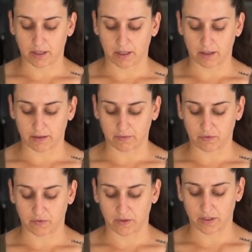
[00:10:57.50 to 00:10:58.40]
of
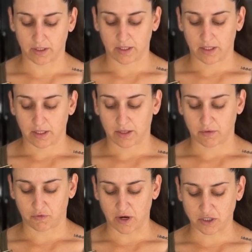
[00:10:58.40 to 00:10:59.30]
the
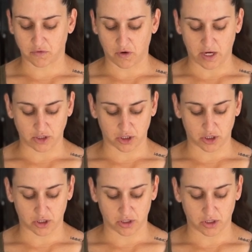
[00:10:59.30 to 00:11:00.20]

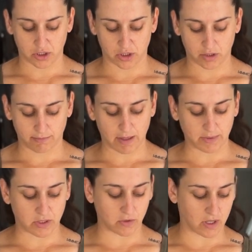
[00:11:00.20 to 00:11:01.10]
fresh, maybe
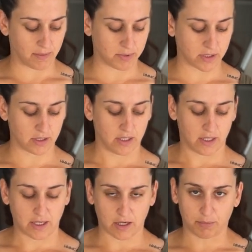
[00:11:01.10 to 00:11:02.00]
2 cups,
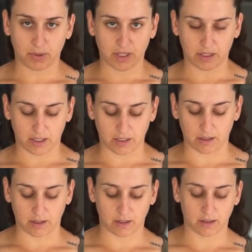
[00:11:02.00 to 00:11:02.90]
and I'll put it in
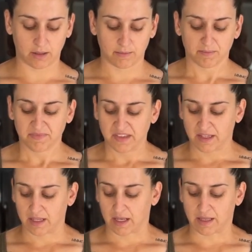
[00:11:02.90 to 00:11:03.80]
here,
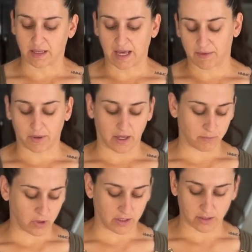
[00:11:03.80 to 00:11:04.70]
and then that way
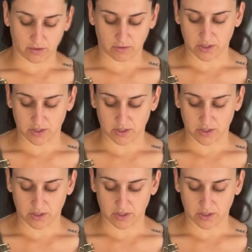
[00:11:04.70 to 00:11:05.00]
I'm ready to do